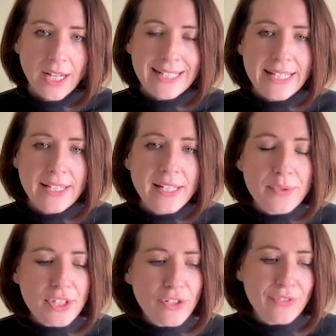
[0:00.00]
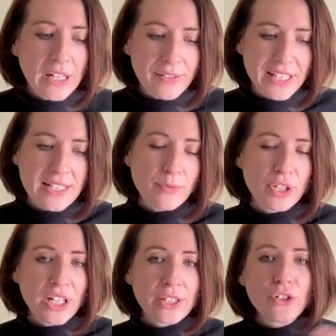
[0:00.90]
I did. There was a lot of things that were
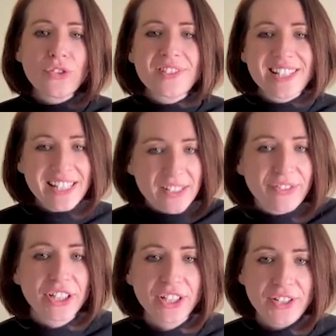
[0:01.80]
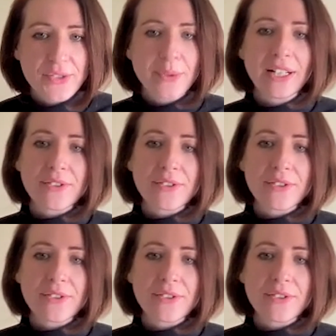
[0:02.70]
like non-significant as well.